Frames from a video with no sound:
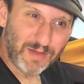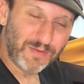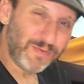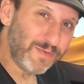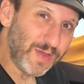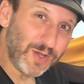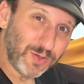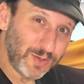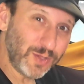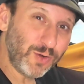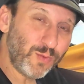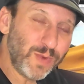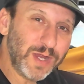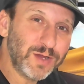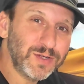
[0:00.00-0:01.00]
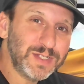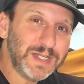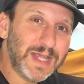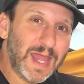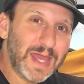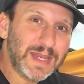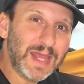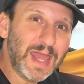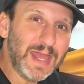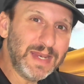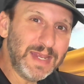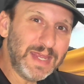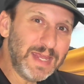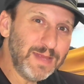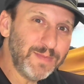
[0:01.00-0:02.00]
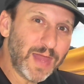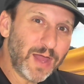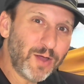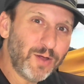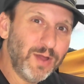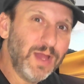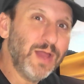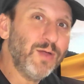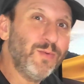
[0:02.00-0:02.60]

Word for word: feel a little weird to get an email